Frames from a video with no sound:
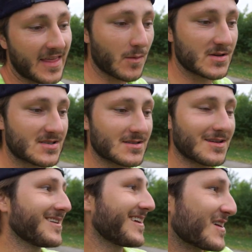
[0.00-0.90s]
That was
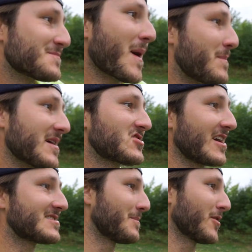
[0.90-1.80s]
that was my best
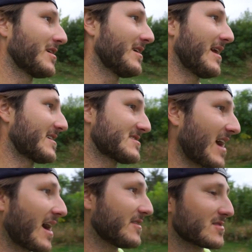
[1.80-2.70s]
chance at birdie today because
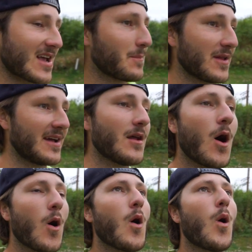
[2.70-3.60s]
God knows I'm playing
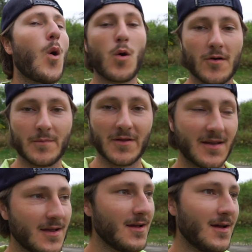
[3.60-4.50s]

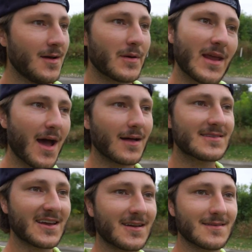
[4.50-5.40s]
horribly. But yeah, I'll
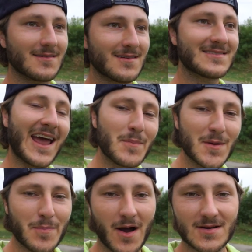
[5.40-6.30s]
take a tap
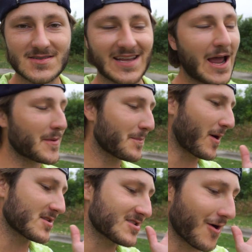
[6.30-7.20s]
in pars. Tap in
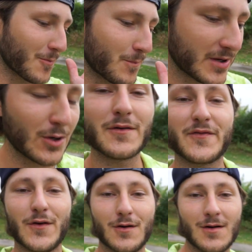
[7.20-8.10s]
pars are
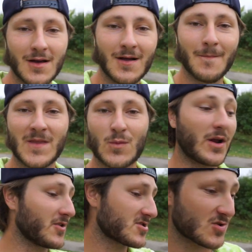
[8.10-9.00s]
beautiful.
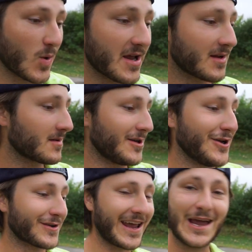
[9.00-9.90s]
When your swing,
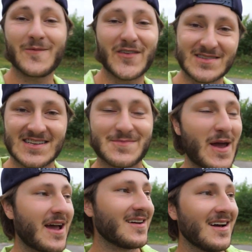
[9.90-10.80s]
your game feels this
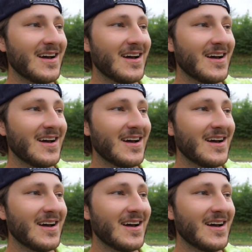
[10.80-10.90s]
bad.